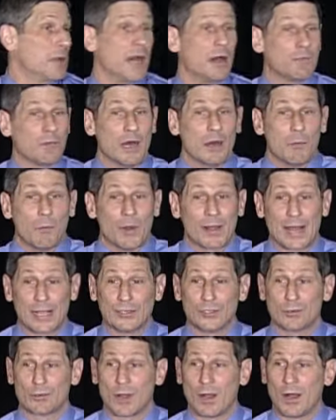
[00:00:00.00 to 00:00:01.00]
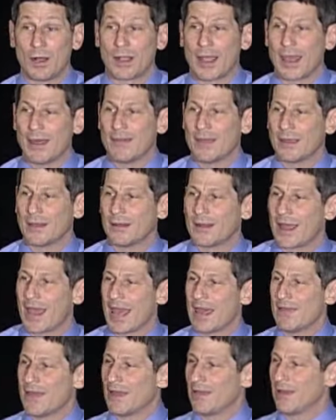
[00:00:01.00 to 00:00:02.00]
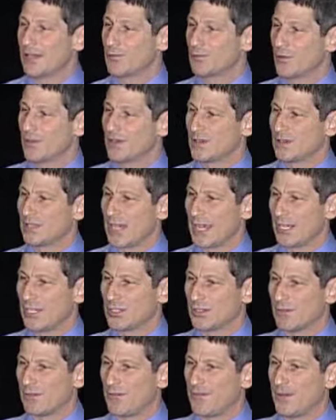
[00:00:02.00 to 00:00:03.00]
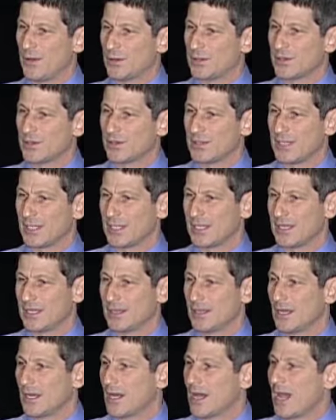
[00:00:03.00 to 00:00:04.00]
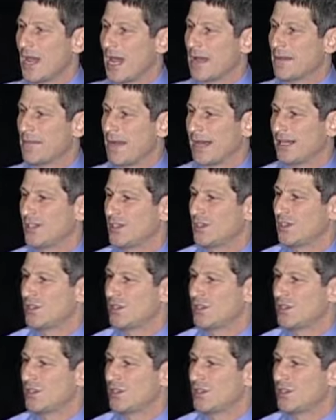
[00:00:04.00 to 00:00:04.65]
what I do wrong? And then this presentation filters in. And my